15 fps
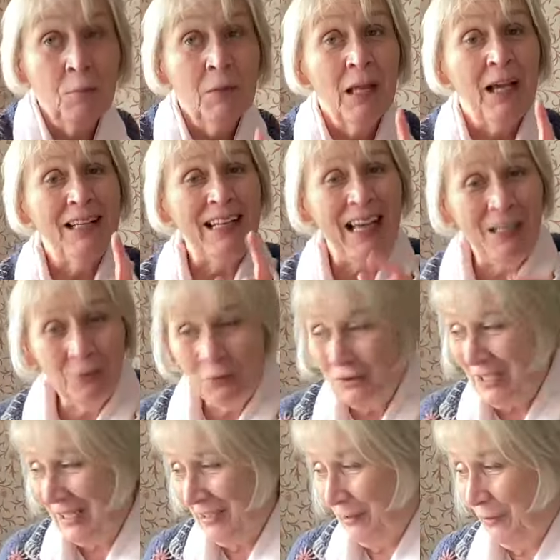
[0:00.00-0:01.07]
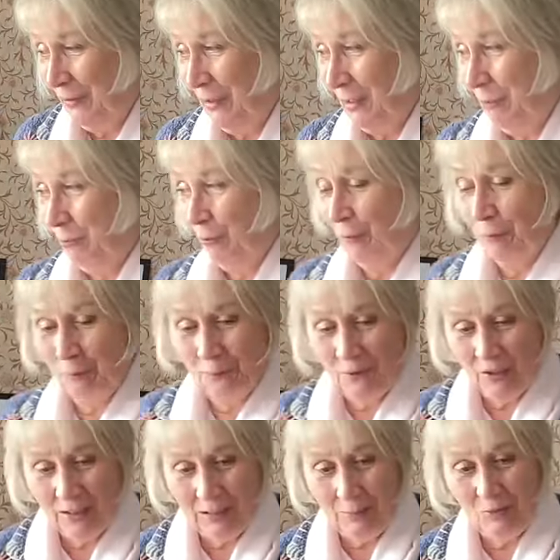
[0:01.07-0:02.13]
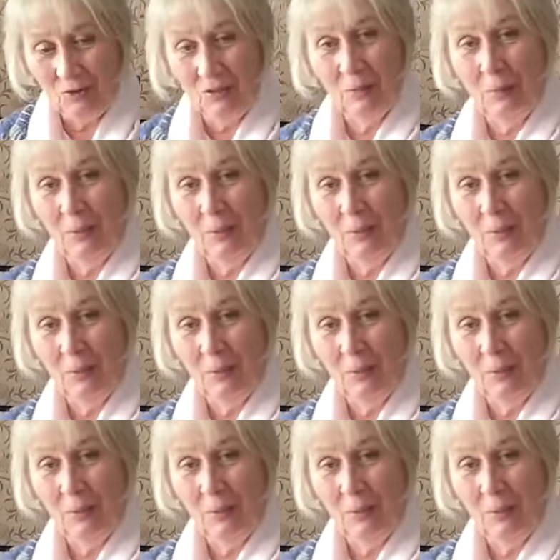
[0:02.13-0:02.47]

I cannot tell you the number of times in the